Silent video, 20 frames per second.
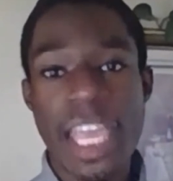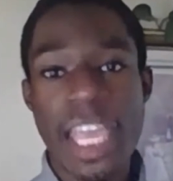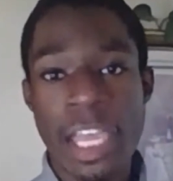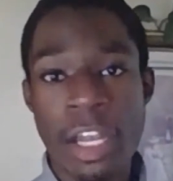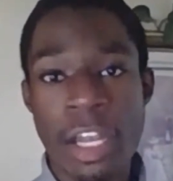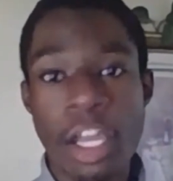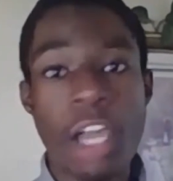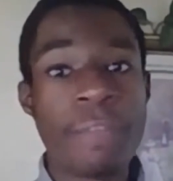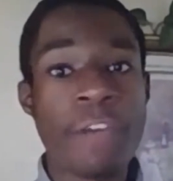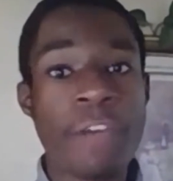
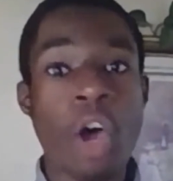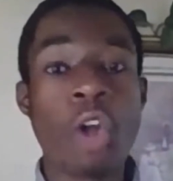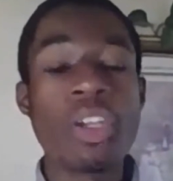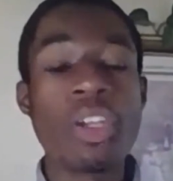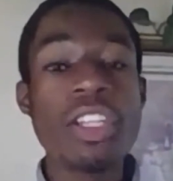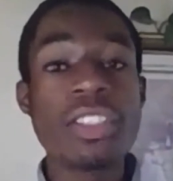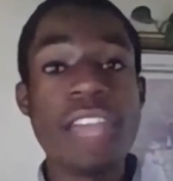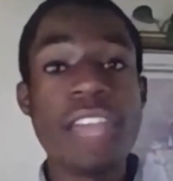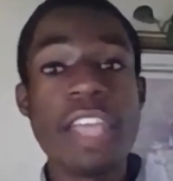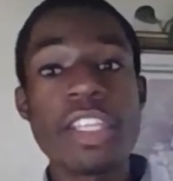of all
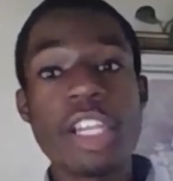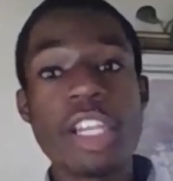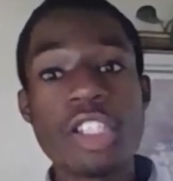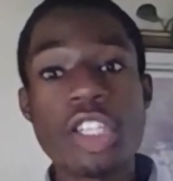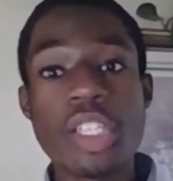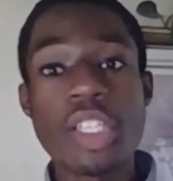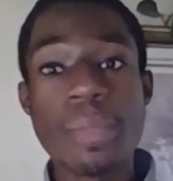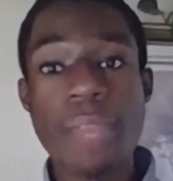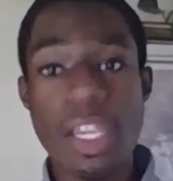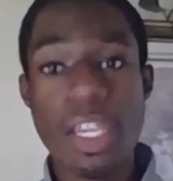these things I
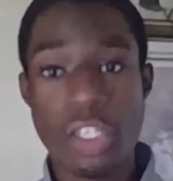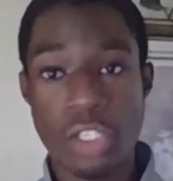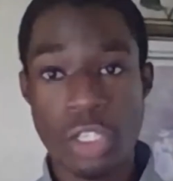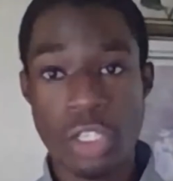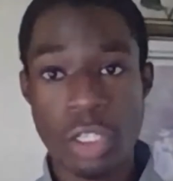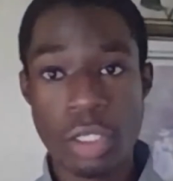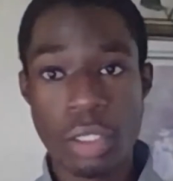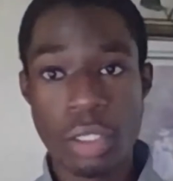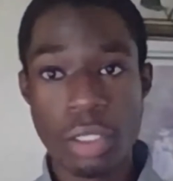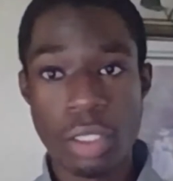just
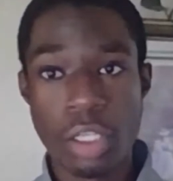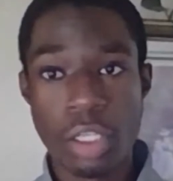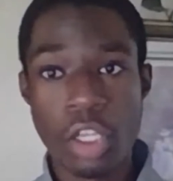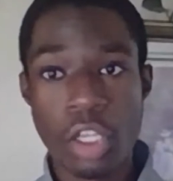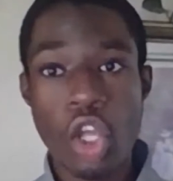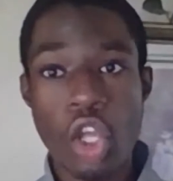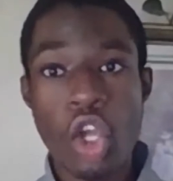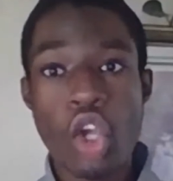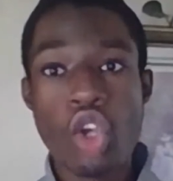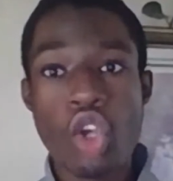mentioned,
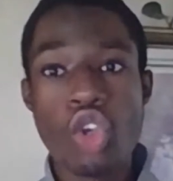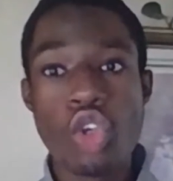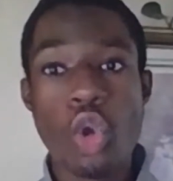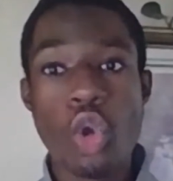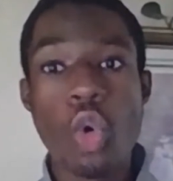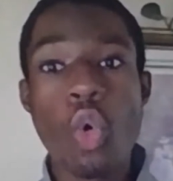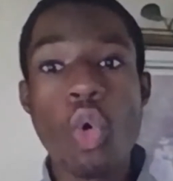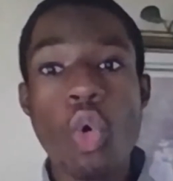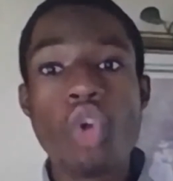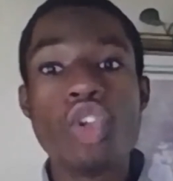
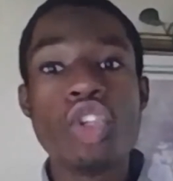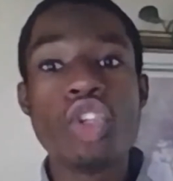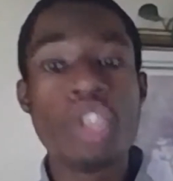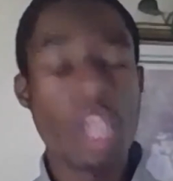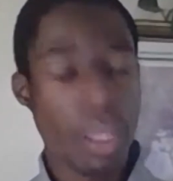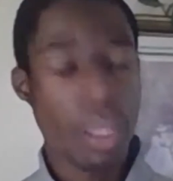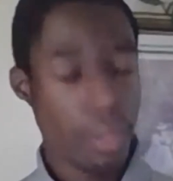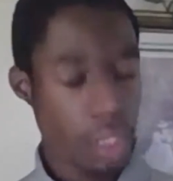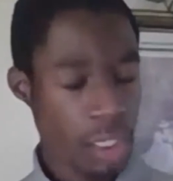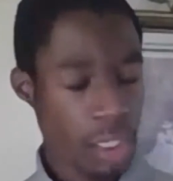
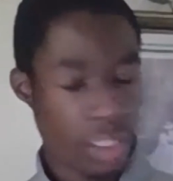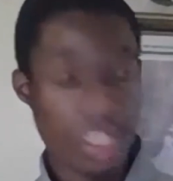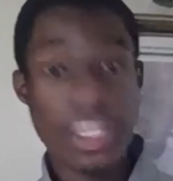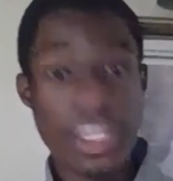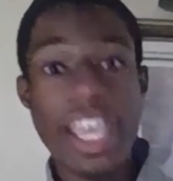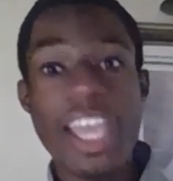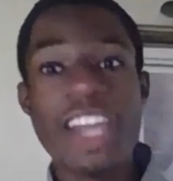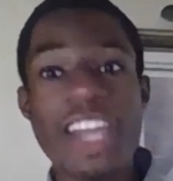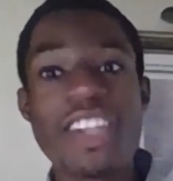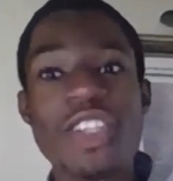
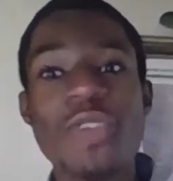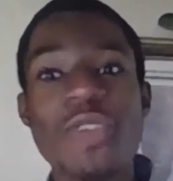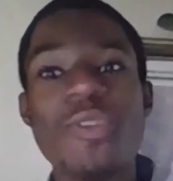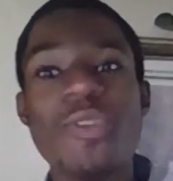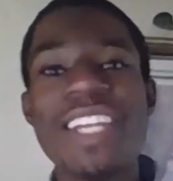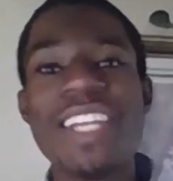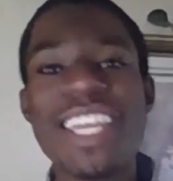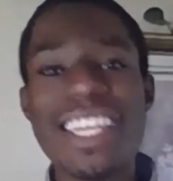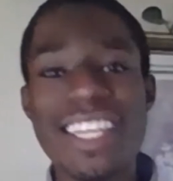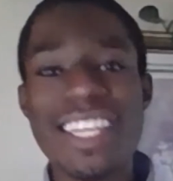instead you
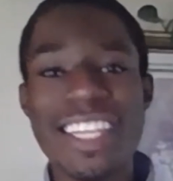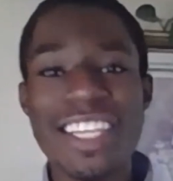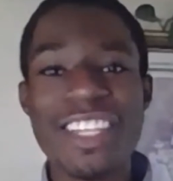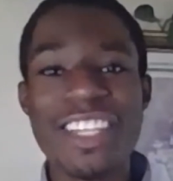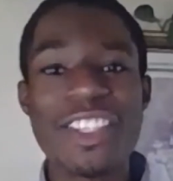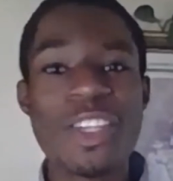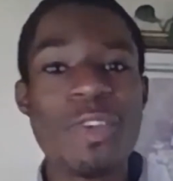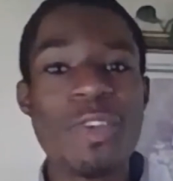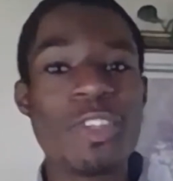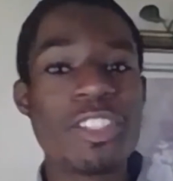need
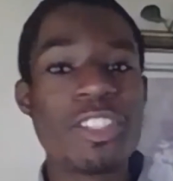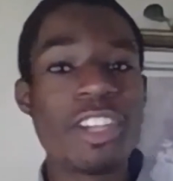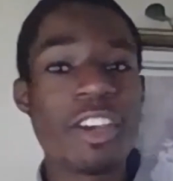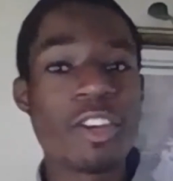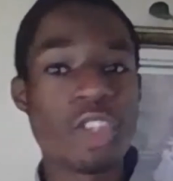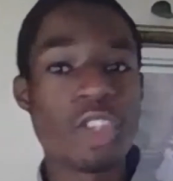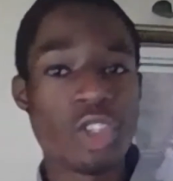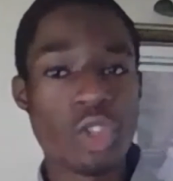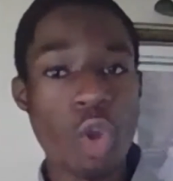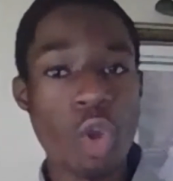to share
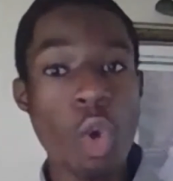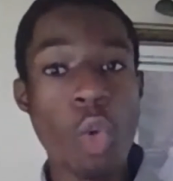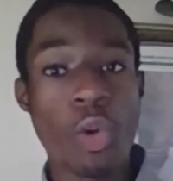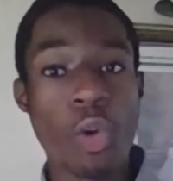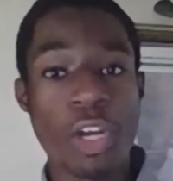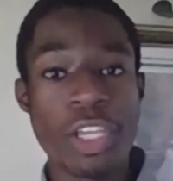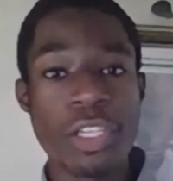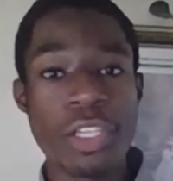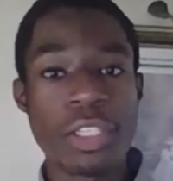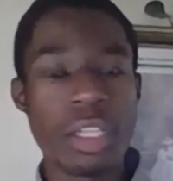
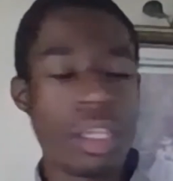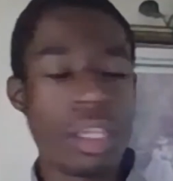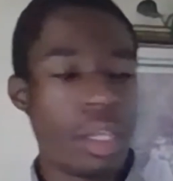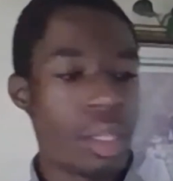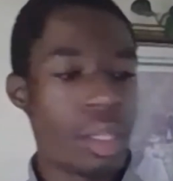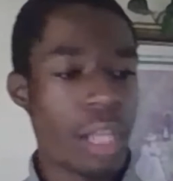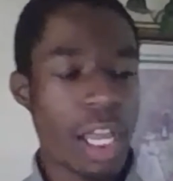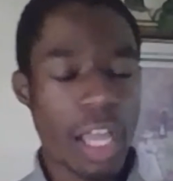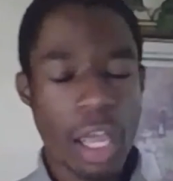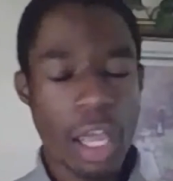stories
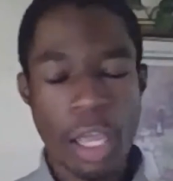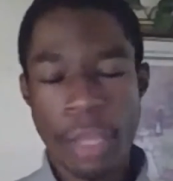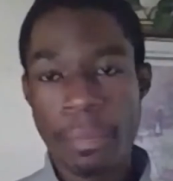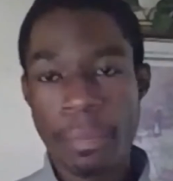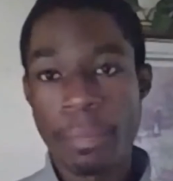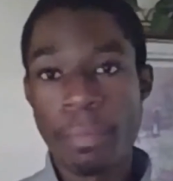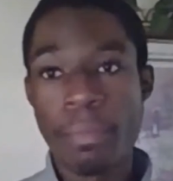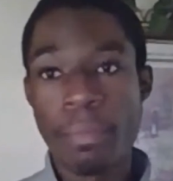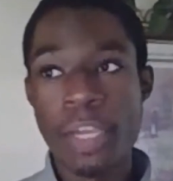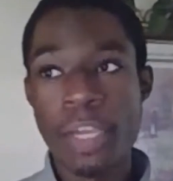like I
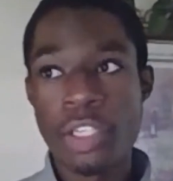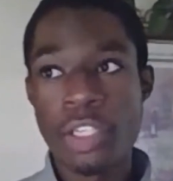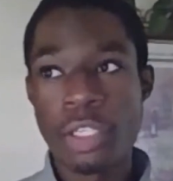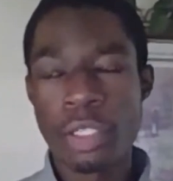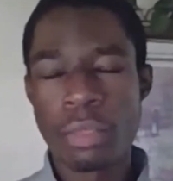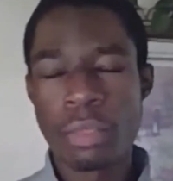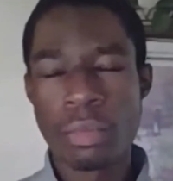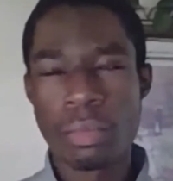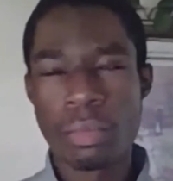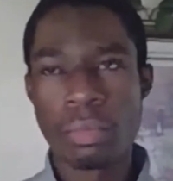
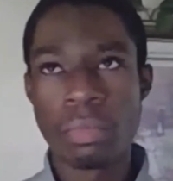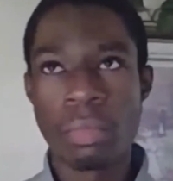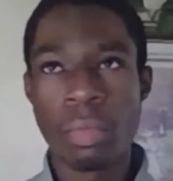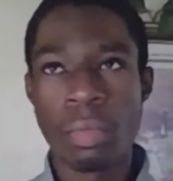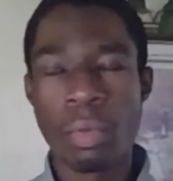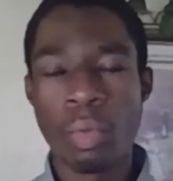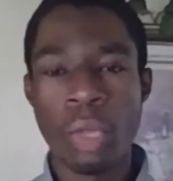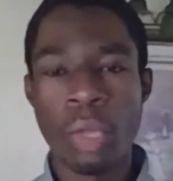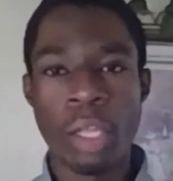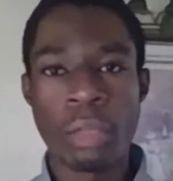mentioned.
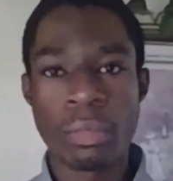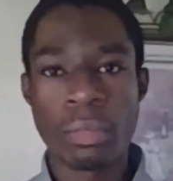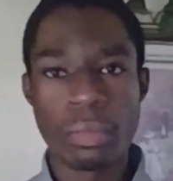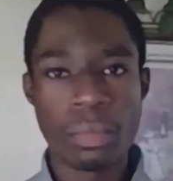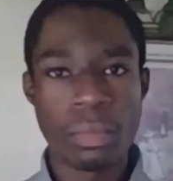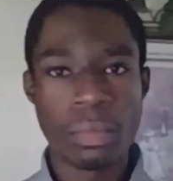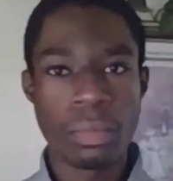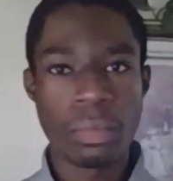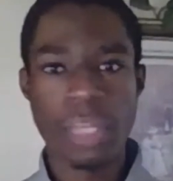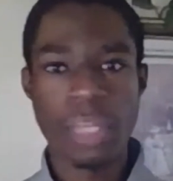Well,
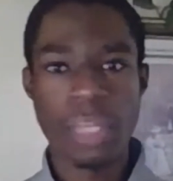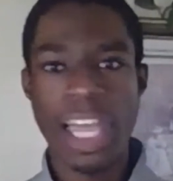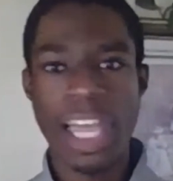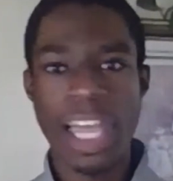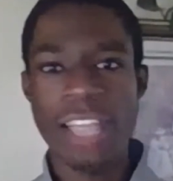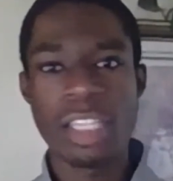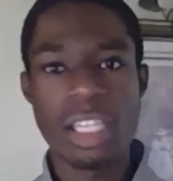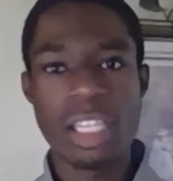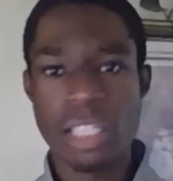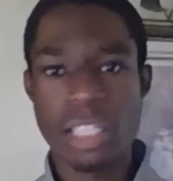
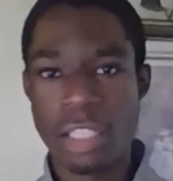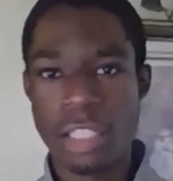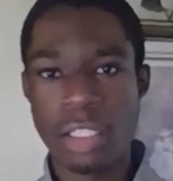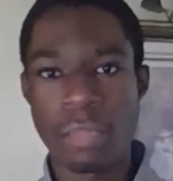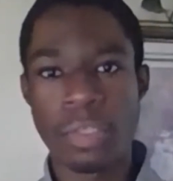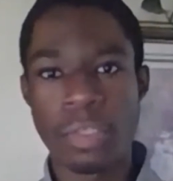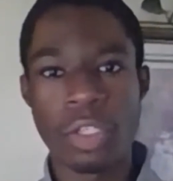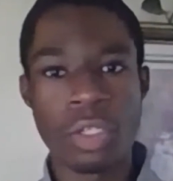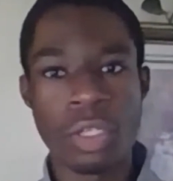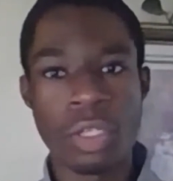that this has
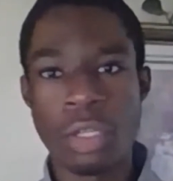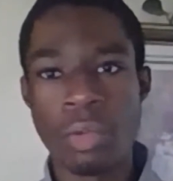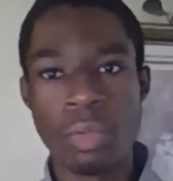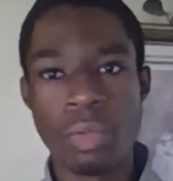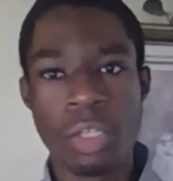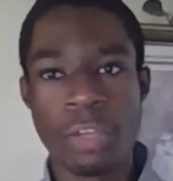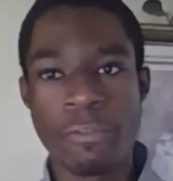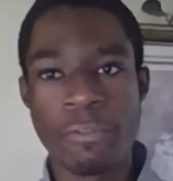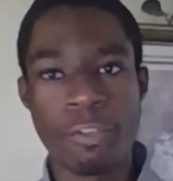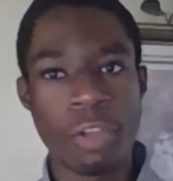something to do
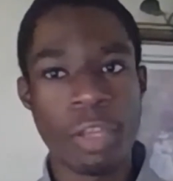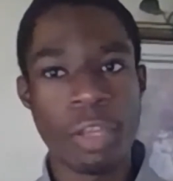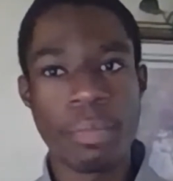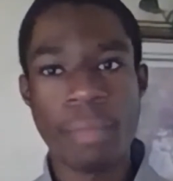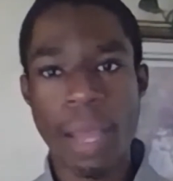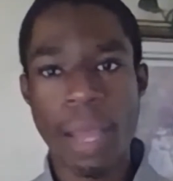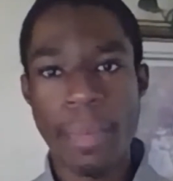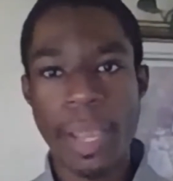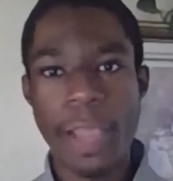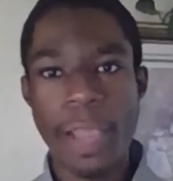differently.
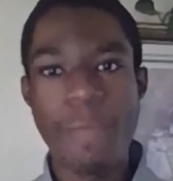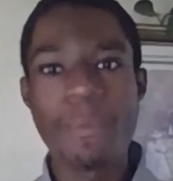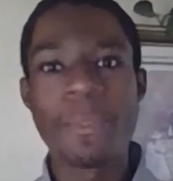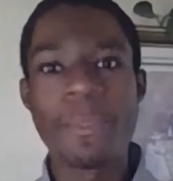My bad.